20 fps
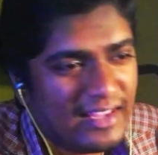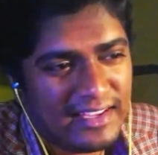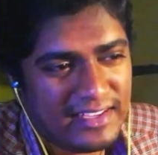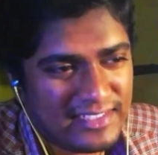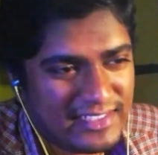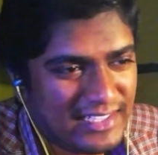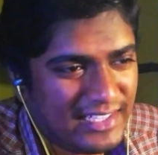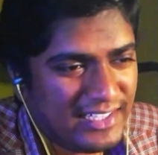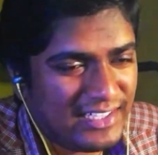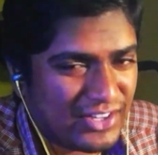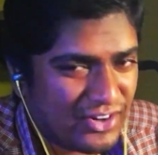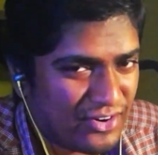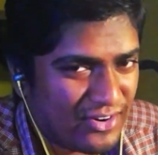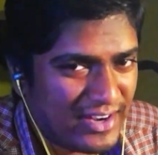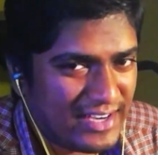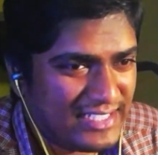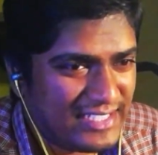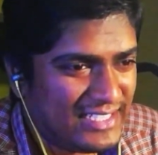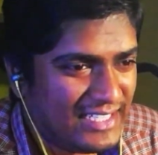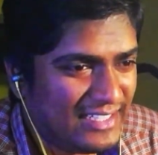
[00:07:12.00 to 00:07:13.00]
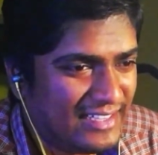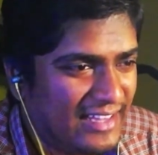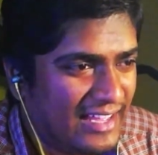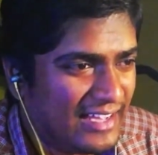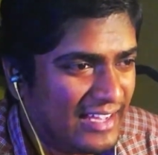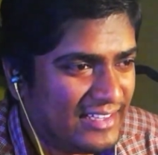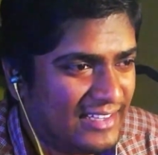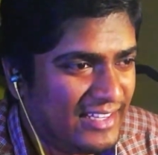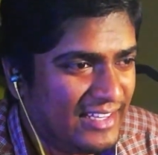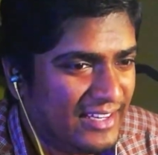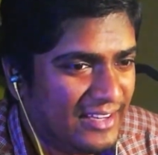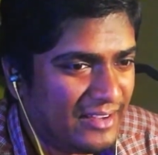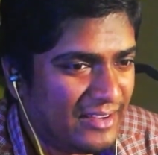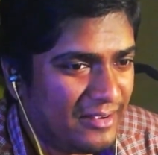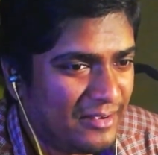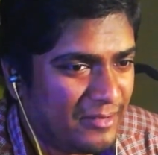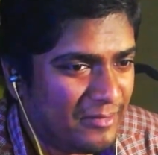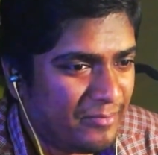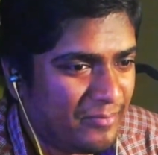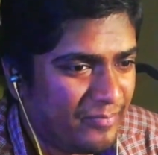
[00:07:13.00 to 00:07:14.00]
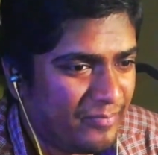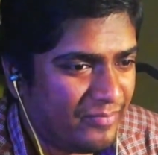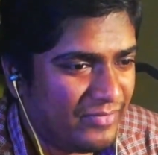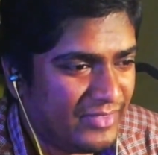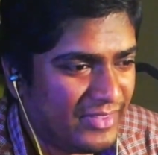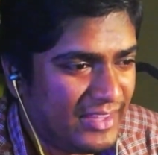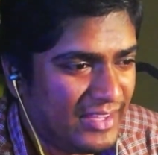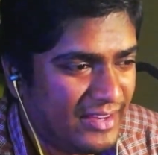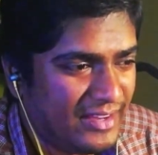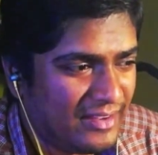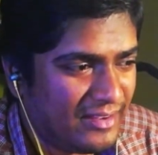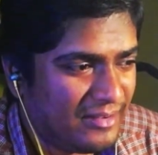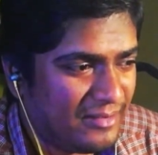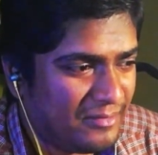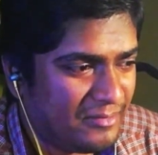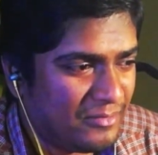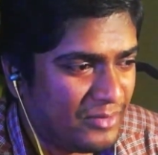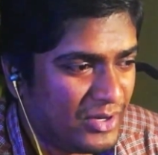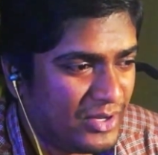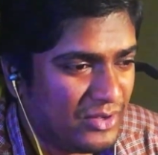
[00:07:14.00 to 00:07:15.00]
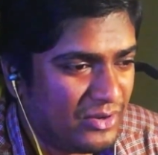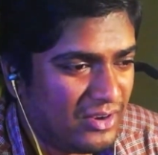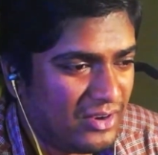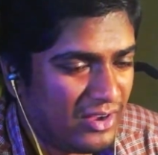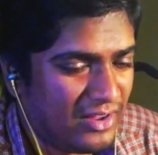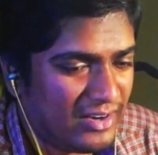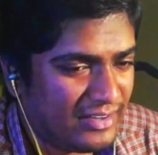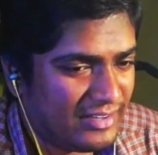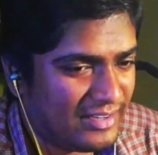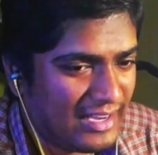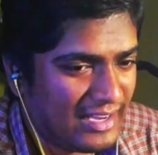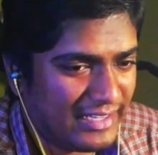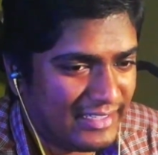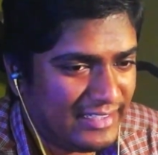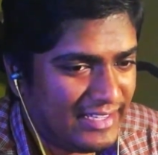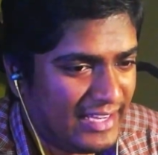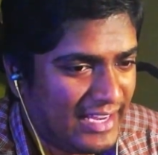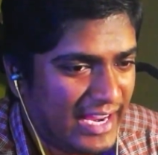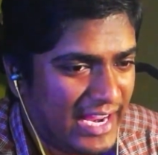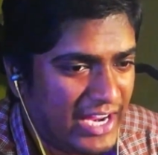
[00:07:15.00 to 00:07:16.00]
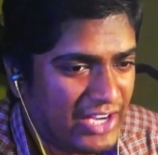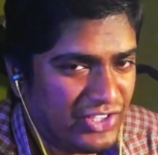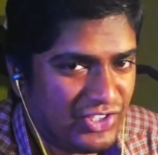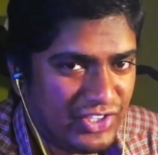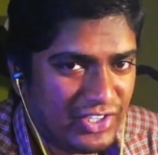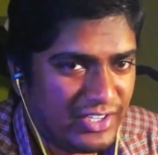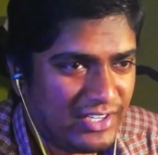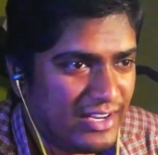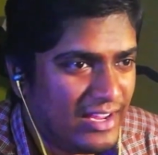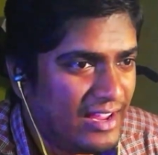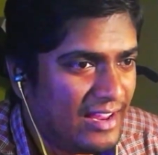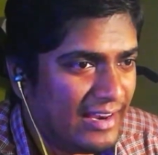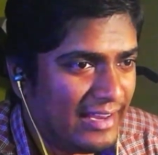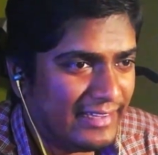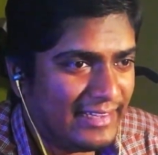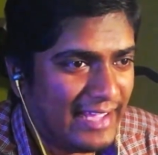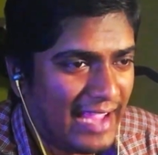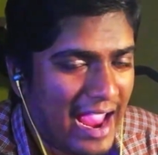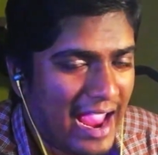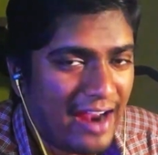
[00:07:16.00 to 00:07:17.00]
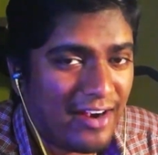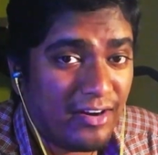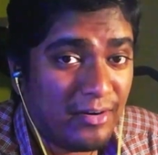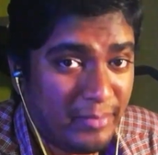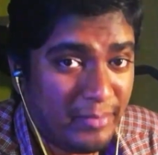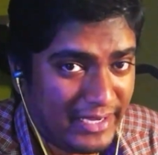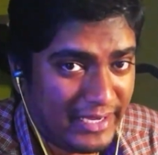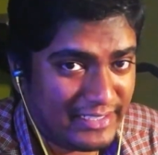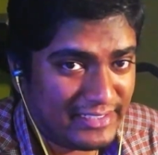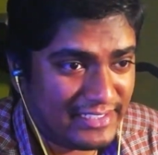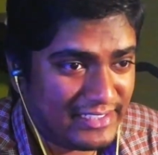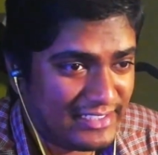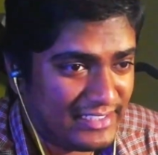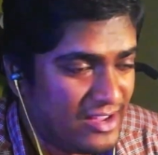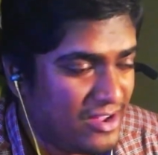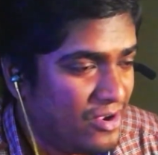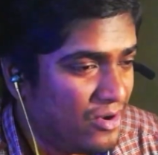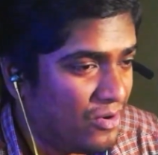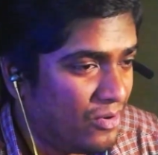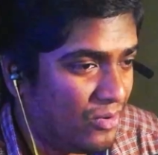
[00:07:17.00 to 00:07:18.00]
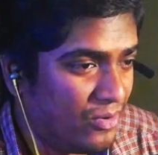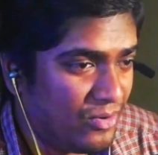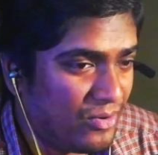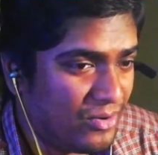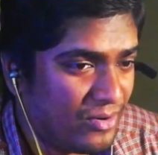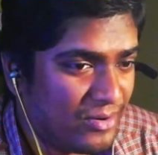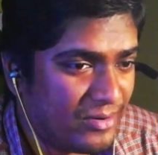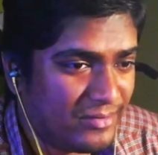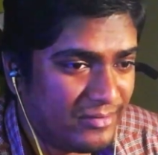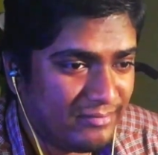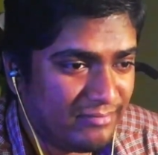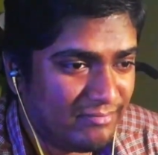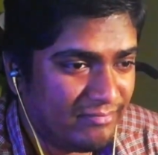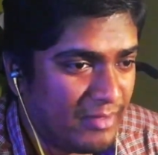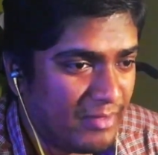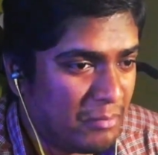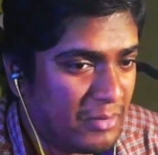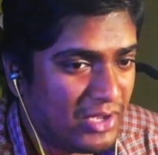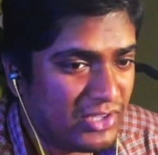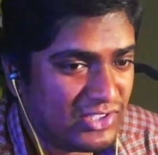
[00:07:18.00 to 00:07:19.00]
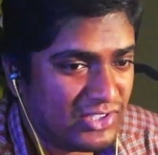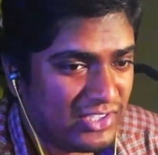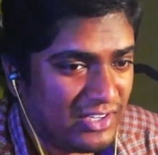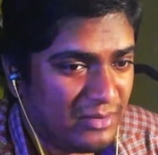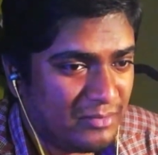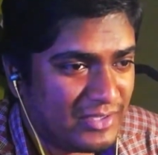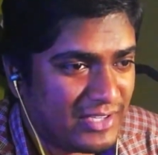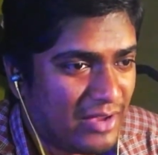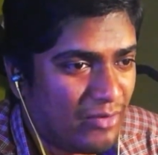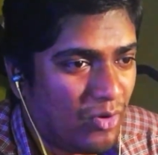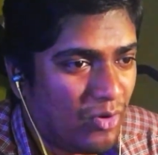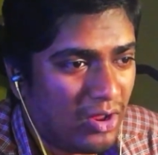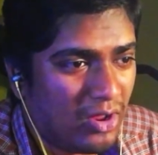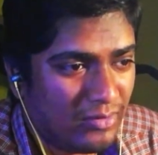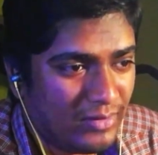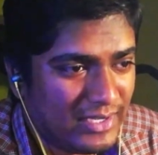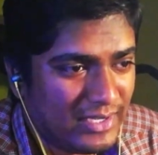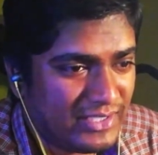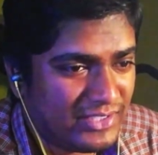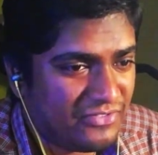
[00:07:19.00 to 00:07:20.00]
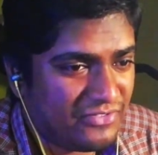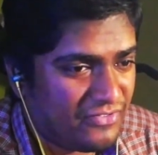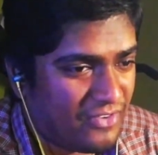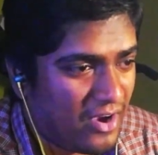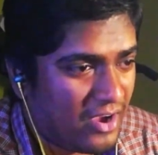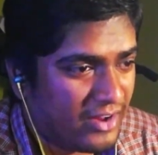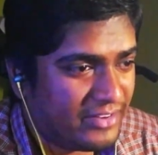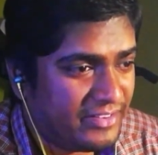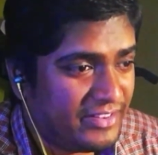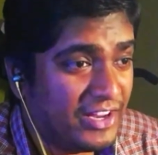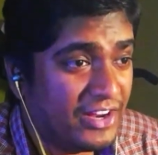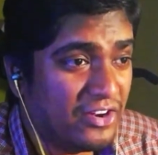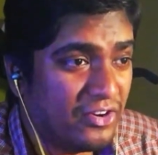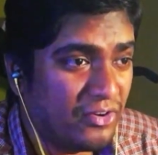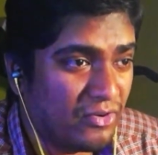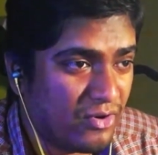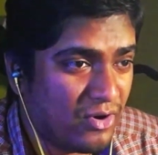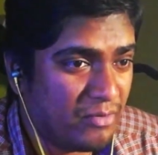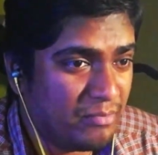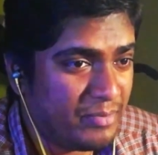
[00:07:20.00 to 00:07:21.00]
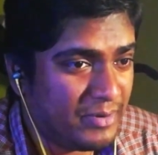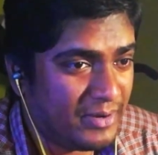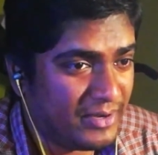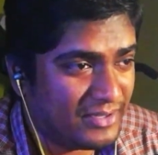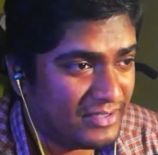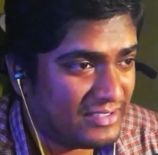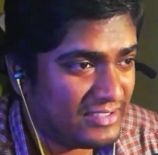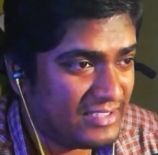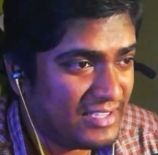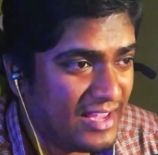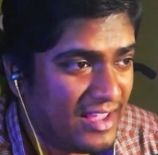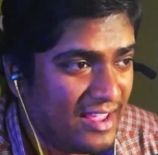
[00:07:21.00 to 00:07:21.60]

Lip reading: Isn't it crazy that the what do you call it? Like the Asian, like the Arabics or the Muslims have always fought the Europeans